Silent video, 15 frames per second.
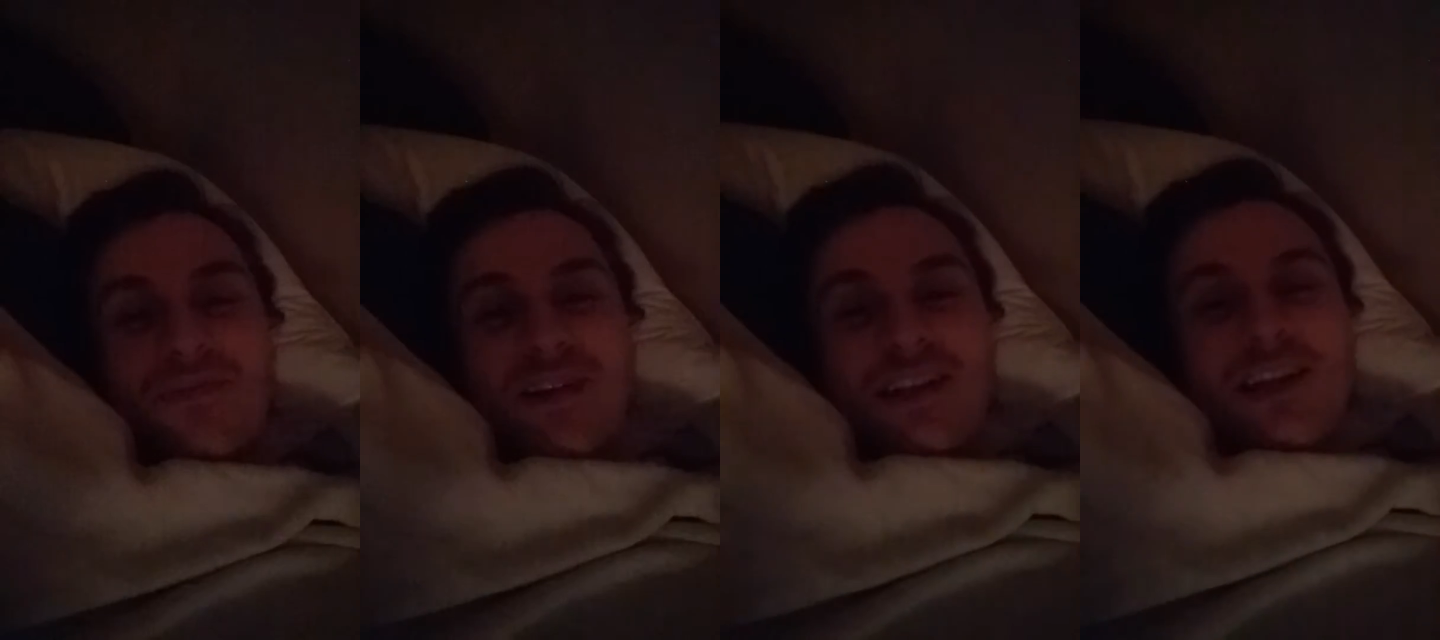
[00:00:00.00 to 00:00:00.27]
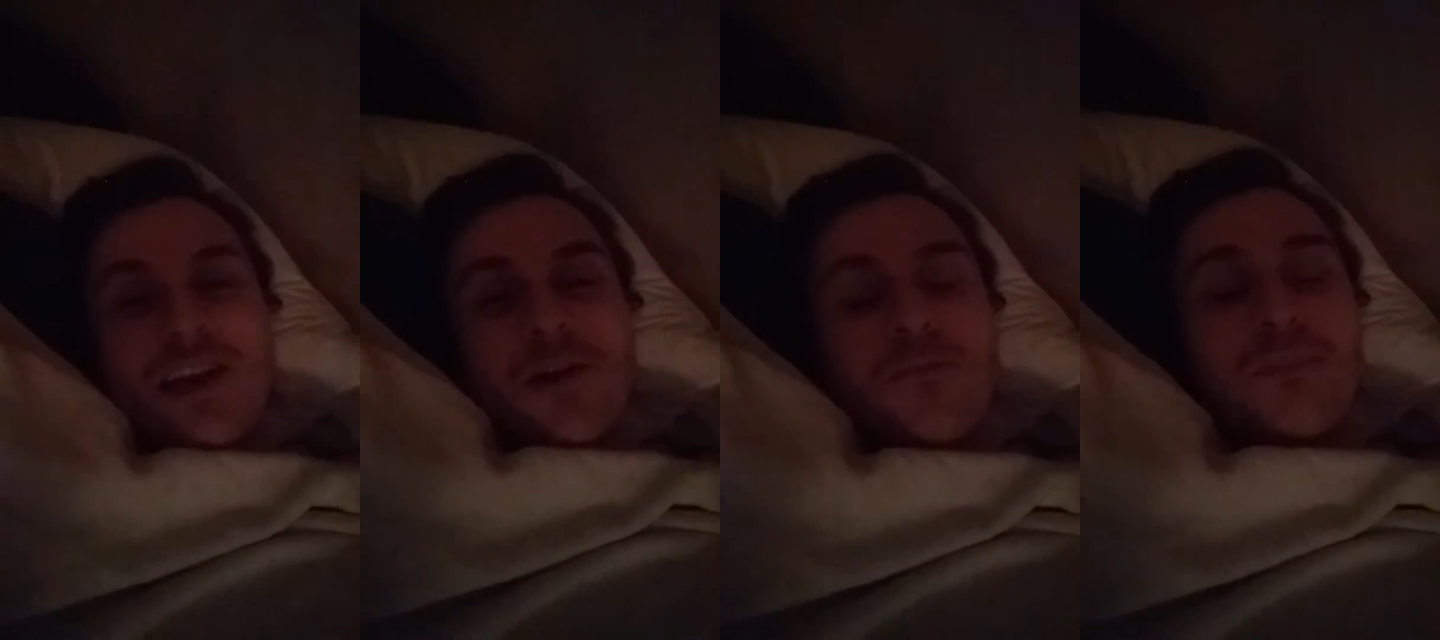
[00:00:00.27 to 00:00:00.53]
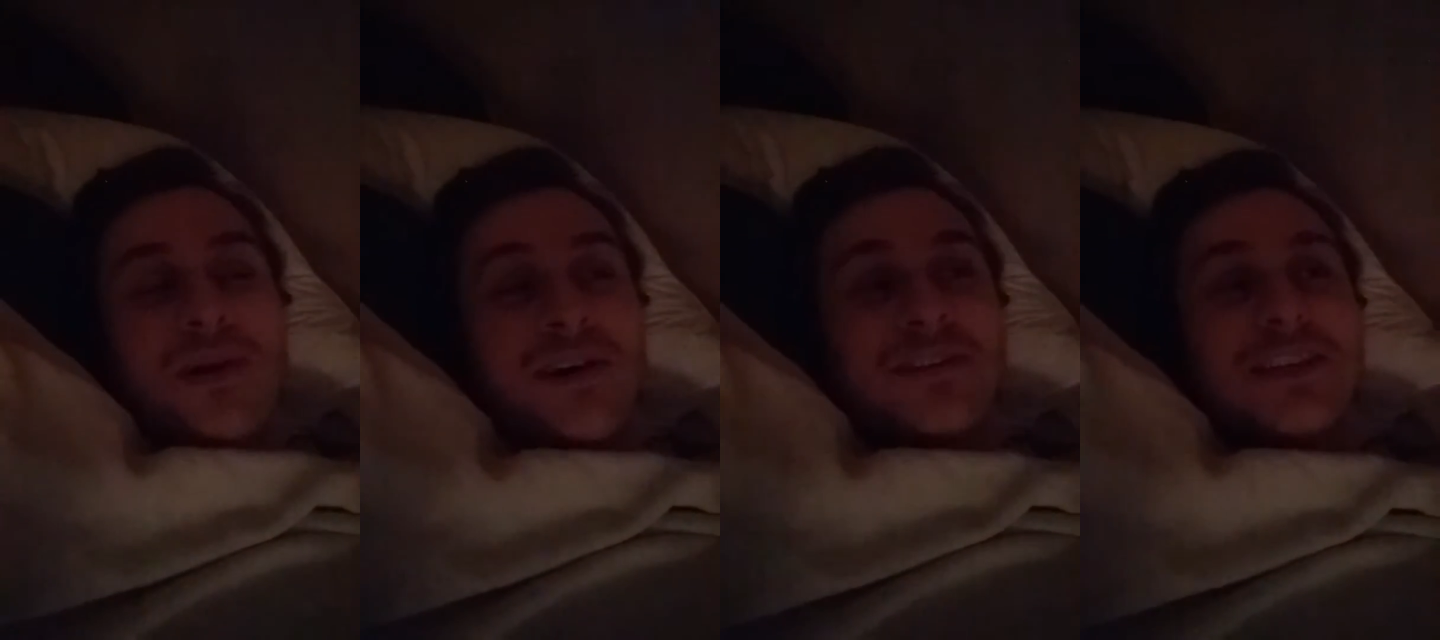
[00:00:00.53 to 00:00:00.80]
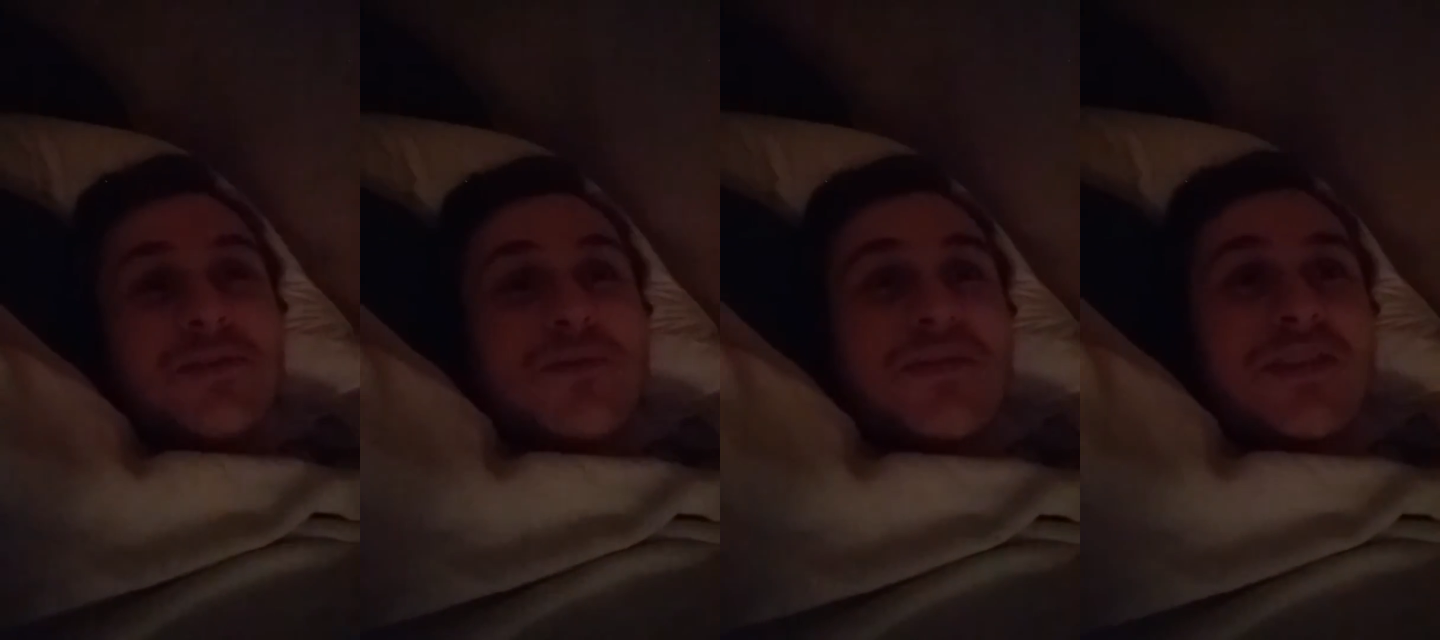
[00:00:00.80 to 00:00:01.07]
video,
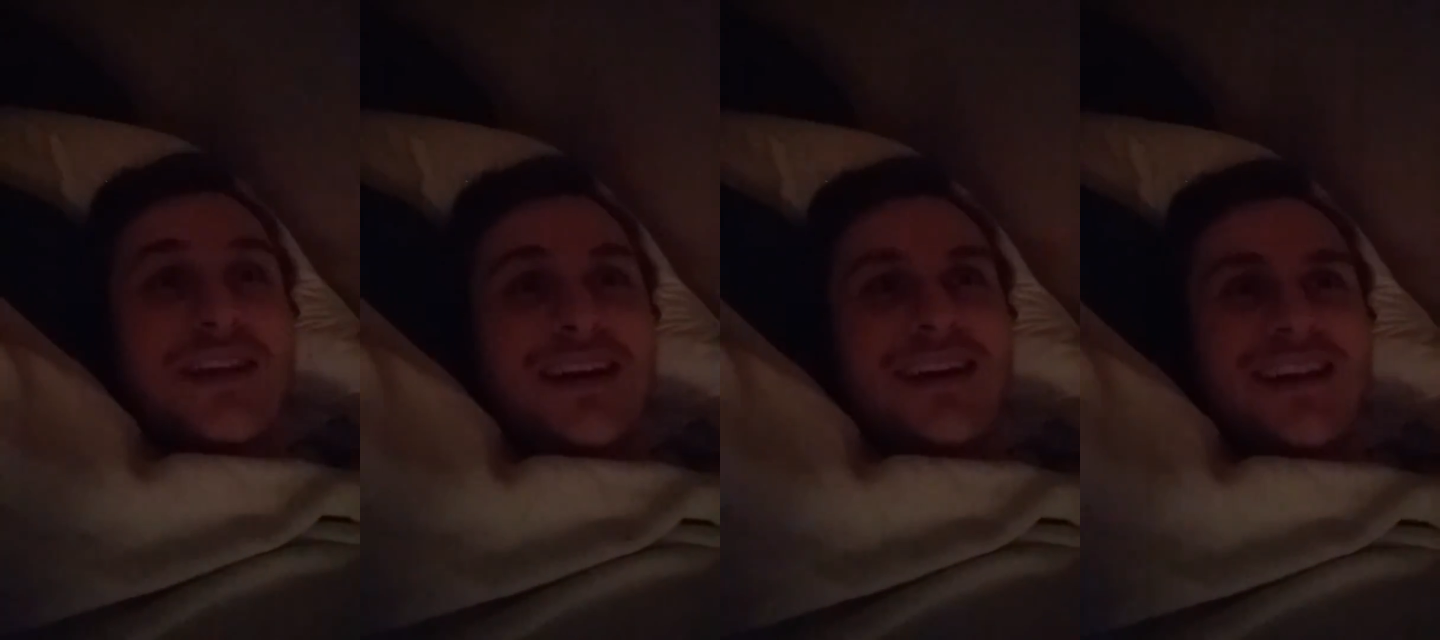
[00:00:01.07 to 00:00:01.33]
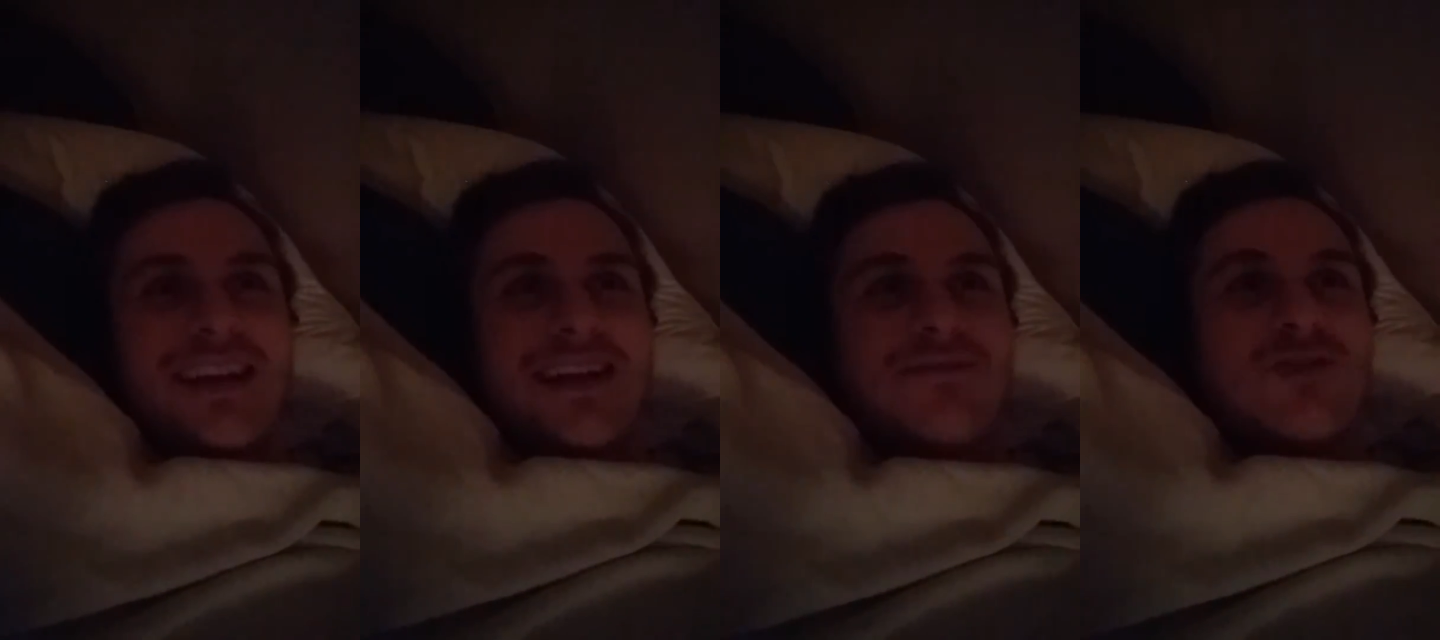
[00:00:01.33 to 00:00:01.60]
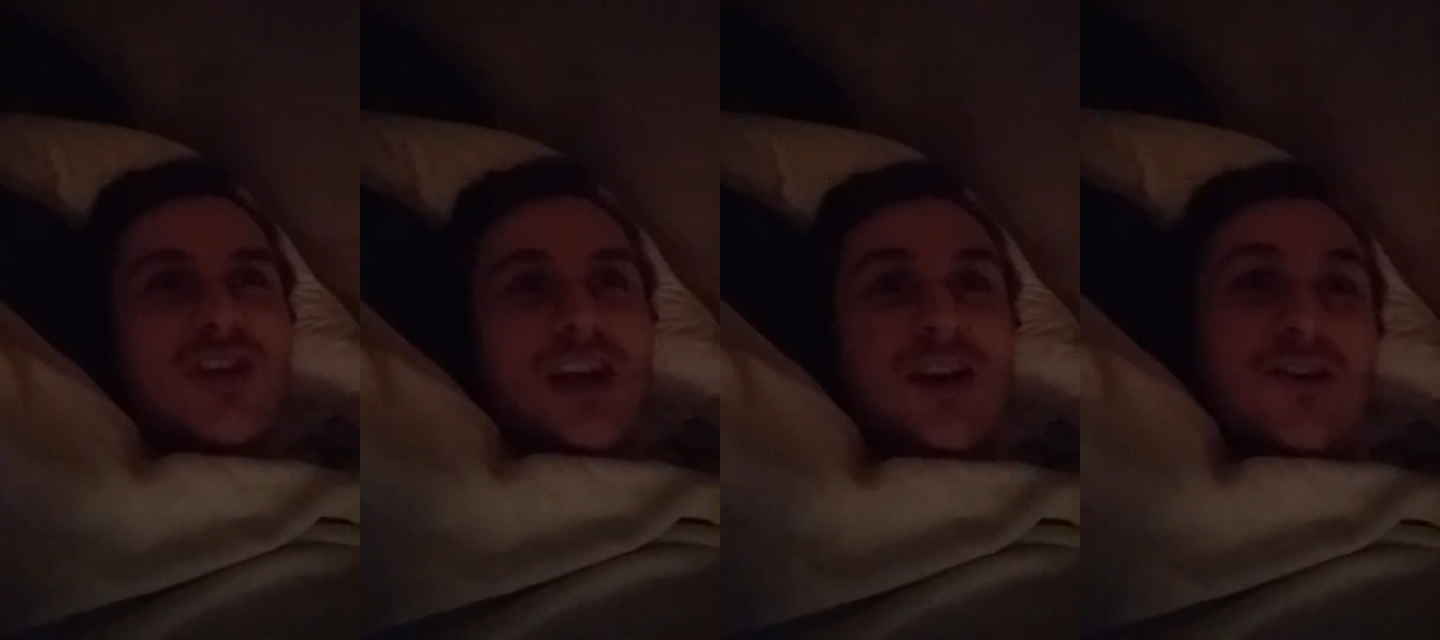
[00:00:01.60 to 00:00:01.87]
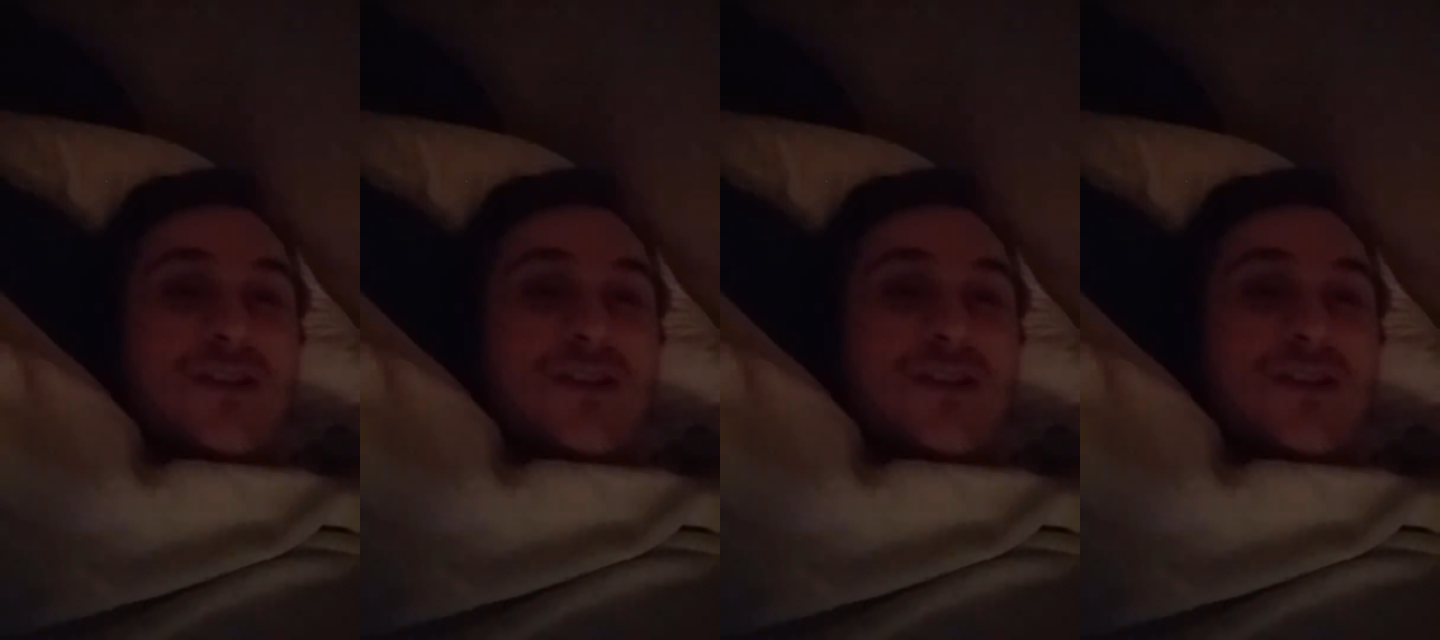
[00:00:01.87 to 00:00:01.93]
Bonding with an INFJ,